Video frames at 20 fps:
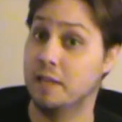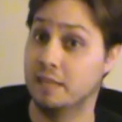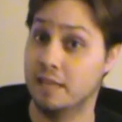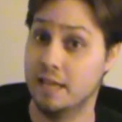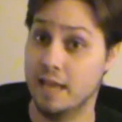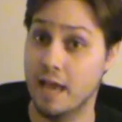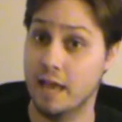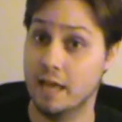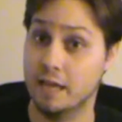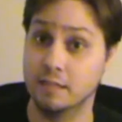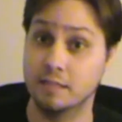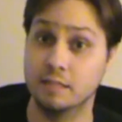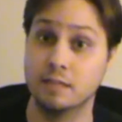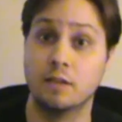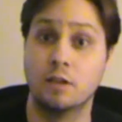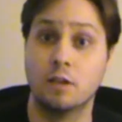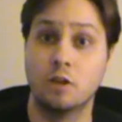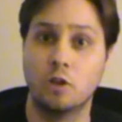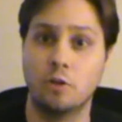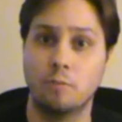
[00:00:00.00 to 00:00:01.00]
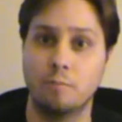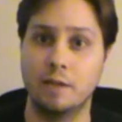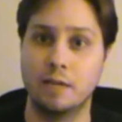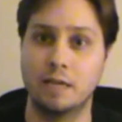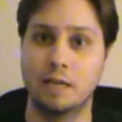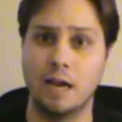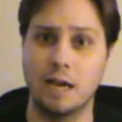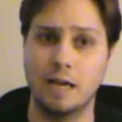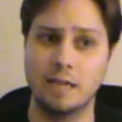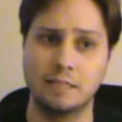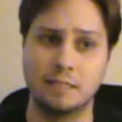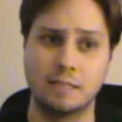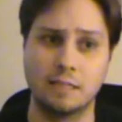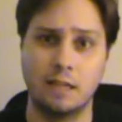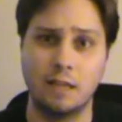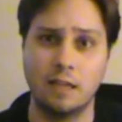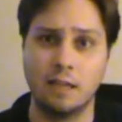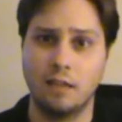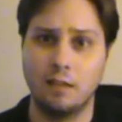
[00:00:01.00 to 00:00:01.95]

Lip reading: in the end, because